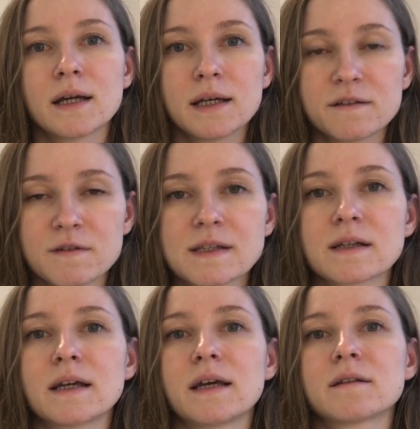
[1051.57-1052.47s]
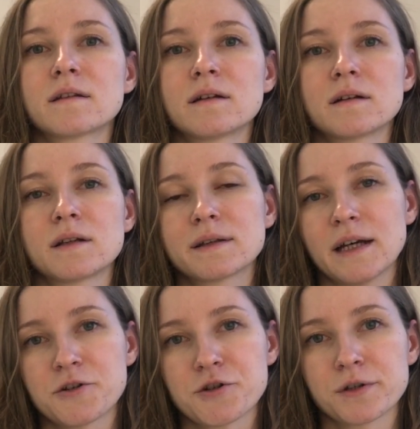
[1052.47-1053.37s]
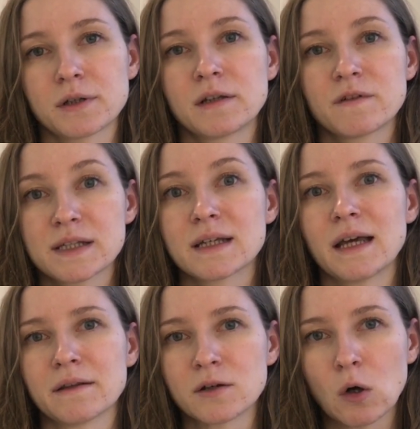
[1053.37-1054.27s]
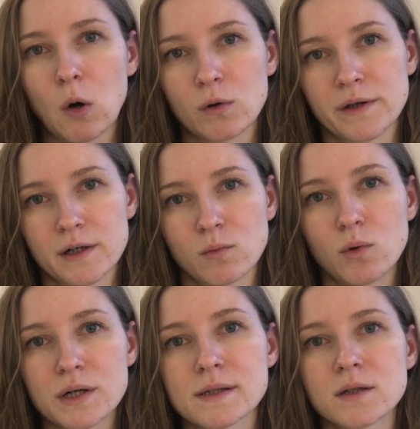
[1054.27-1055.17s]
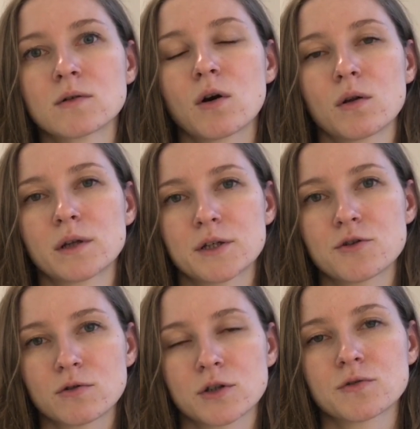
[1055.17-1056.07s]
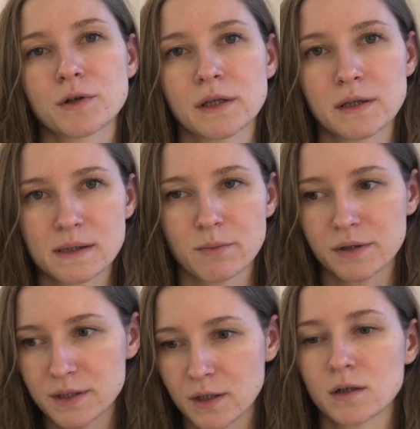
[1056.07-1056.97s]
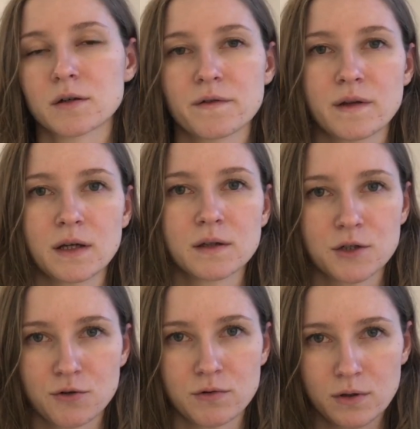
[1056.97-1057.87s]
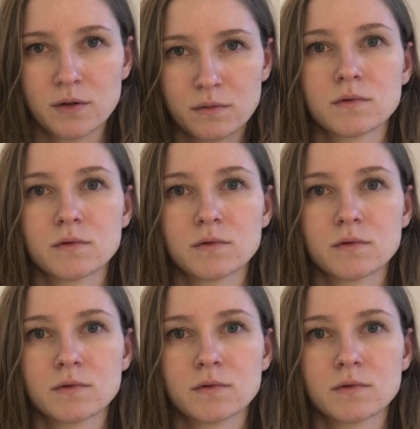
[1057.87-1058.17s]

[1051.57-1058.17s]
investigate the intention investigate the goal there what is the goal that you're doing this particular thing that you're